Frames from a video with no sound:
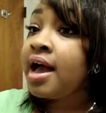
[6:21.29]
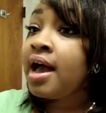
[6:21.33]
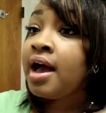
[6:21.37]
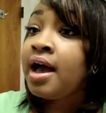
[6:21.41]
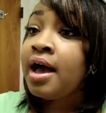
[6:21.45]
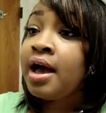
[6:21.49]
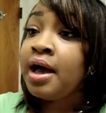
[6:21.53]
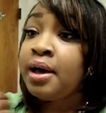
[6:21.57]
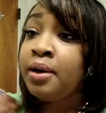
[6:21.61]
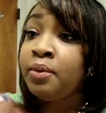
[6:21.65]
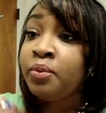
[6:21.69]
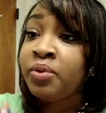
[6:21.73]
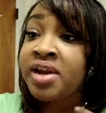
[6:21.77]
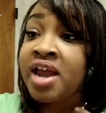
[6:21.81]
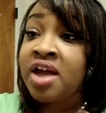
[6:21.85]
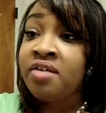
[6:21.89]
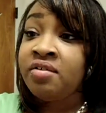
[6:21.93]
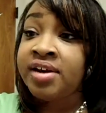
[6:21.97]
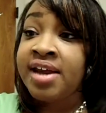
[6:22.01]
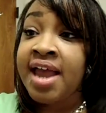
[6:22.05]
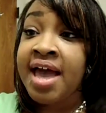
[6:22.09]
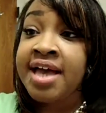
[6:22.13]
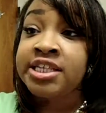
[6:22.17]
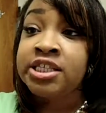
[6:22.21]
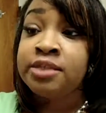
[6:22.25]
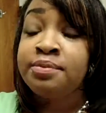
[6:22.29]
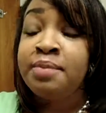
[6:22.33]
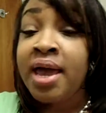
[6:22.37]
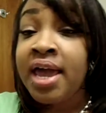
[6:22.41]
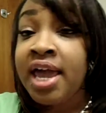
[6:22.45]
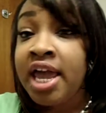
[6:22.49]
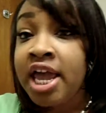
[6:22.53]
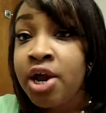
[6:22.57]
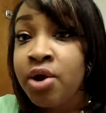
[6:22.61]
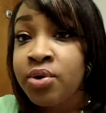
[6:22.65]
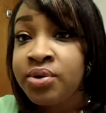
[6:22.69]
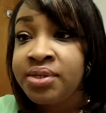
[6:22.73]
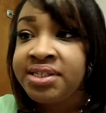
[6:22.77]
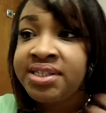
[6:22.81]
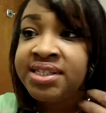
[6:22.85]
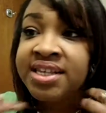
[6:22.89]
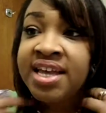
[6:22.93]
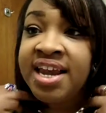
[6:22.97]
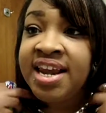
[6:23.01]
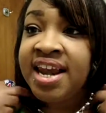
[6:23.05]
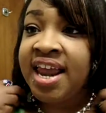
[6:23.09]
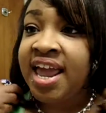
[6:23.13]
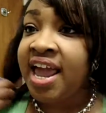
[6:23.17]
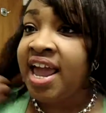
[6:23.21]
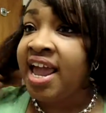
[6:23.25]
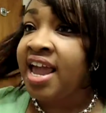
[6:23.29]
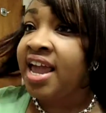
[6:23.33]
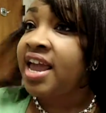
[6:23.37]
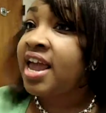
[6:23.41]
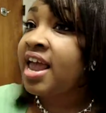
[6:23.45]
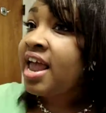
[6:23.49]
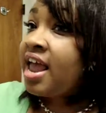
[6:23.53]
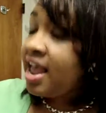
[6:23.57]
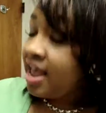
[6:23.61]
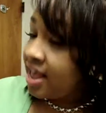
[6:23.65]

uh, when I relaxed my hair on Sunday,